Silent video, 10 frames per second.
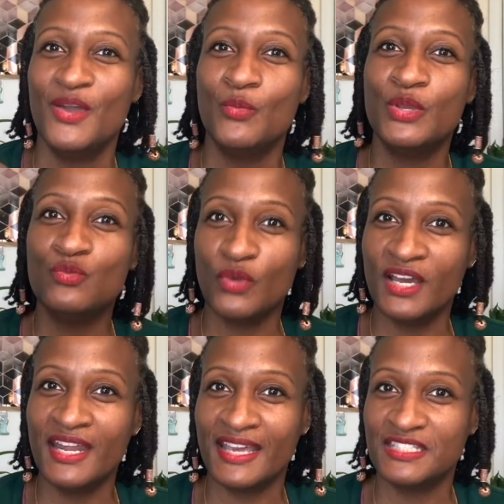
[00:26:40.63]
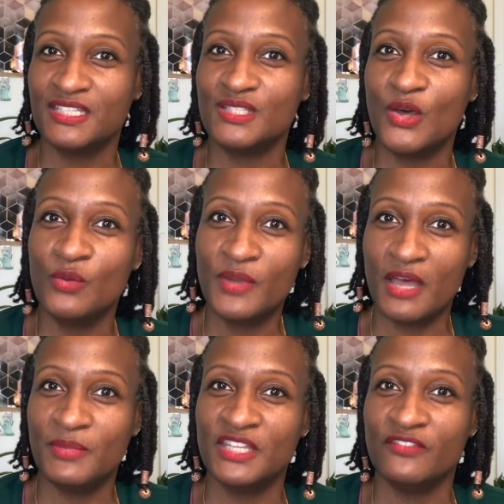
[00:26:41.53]
We run Exodus
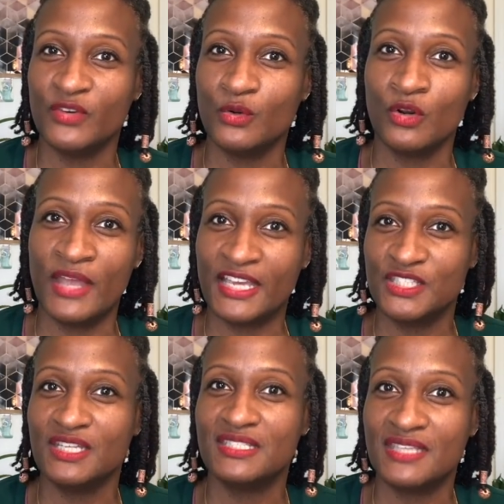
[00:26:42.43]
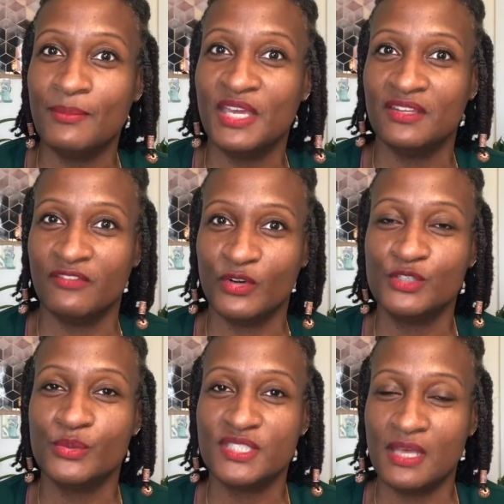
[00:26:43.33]
Homecoming, or Exodus Summit, the
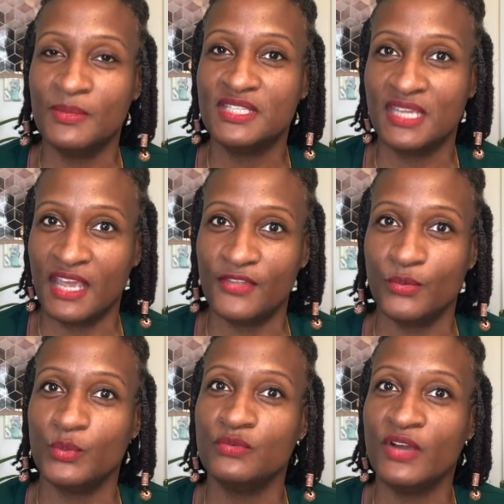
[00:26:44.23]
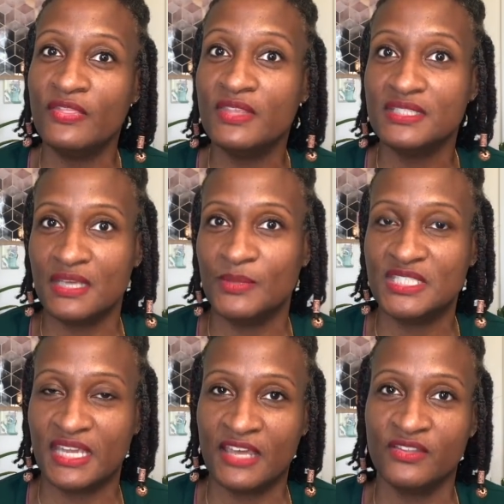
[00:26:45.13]
virtual summit together. We run this summit
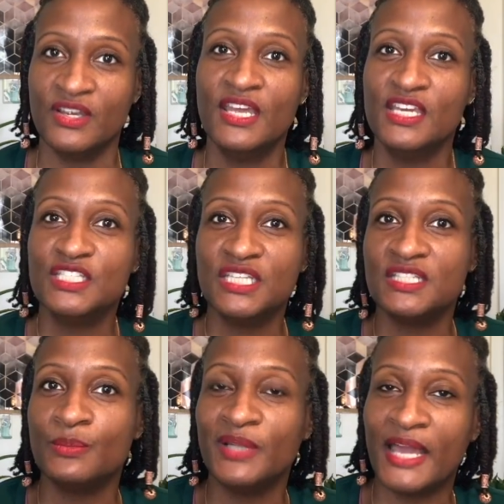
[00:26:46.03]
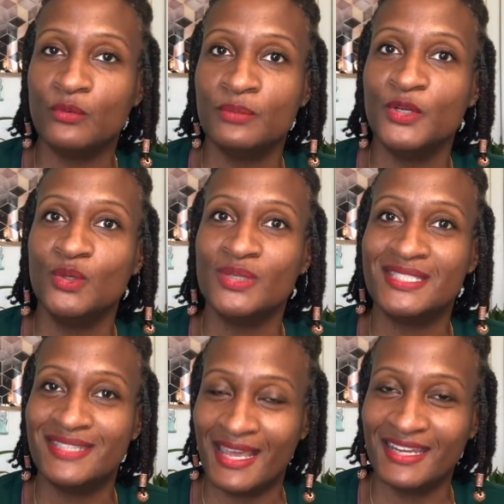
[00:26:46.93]
together. She is a Black woman who is
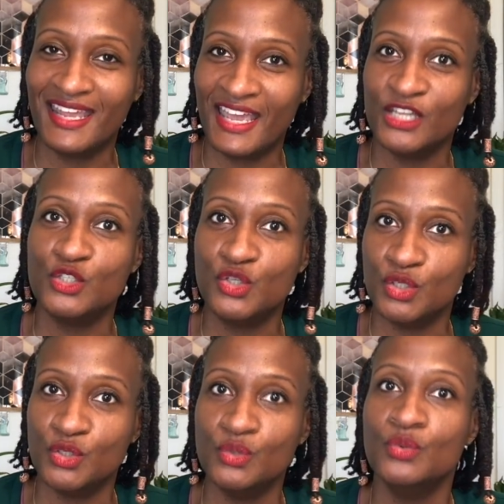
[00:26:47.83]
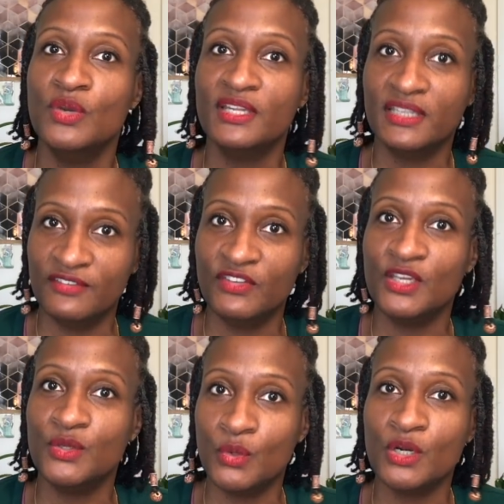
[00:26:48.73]
dedicated to you living
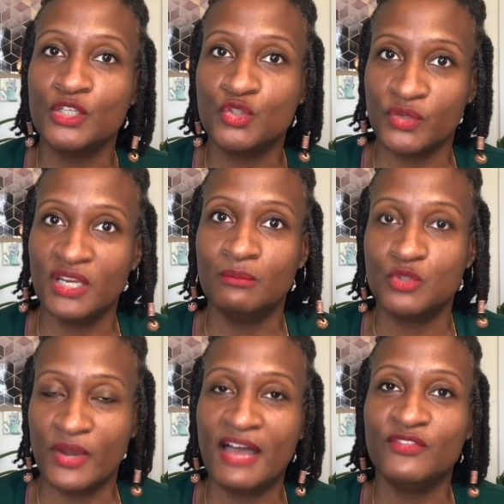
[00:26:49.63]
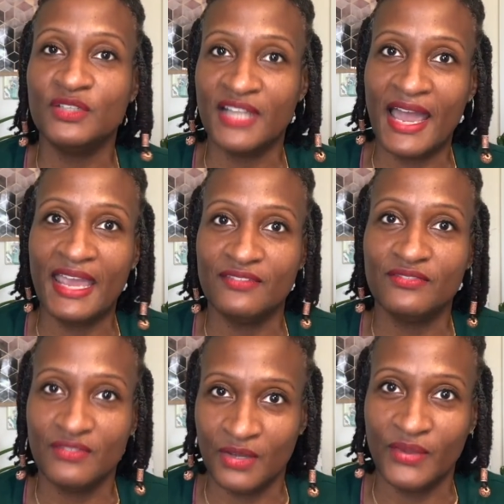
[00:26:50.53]
your dream travel life,
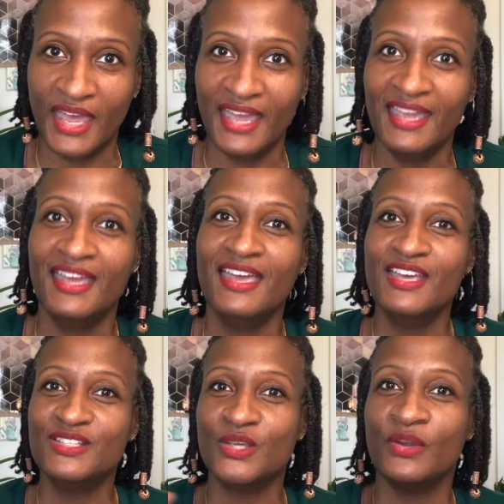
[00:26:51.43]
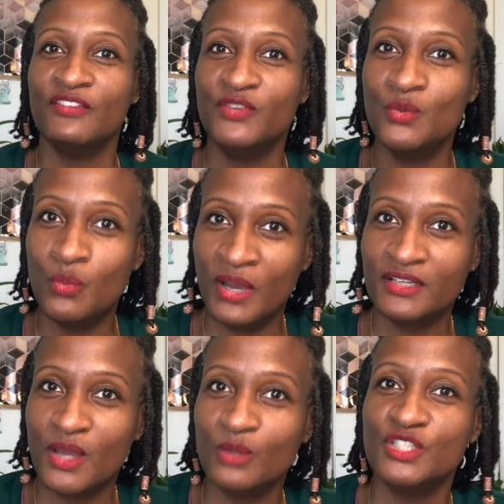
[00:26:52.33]
okay? So if you want
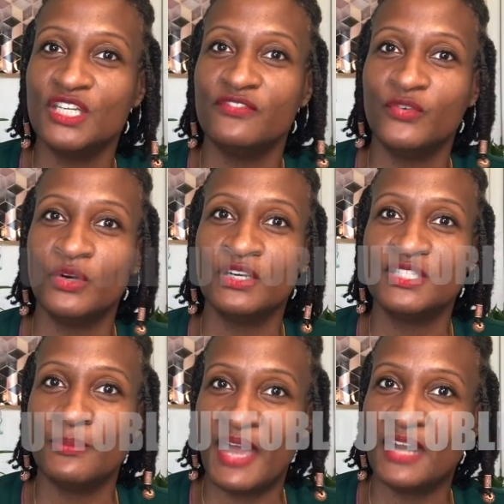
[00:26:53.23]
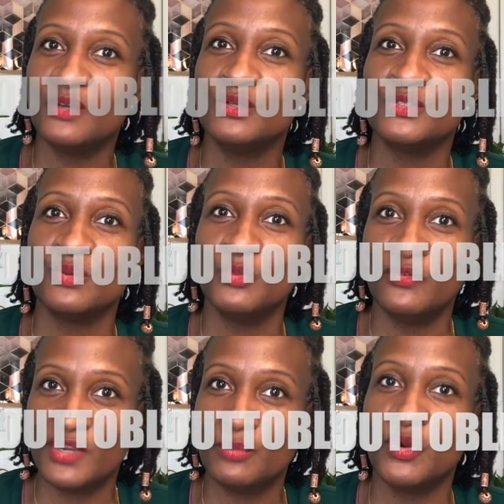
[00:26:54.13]
coaching for sabbaticals or
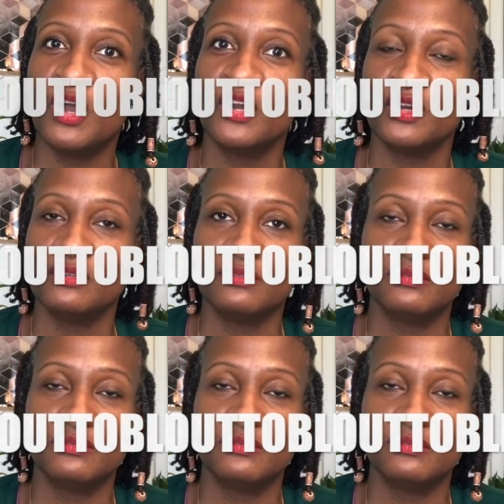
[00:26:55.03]
moving abroad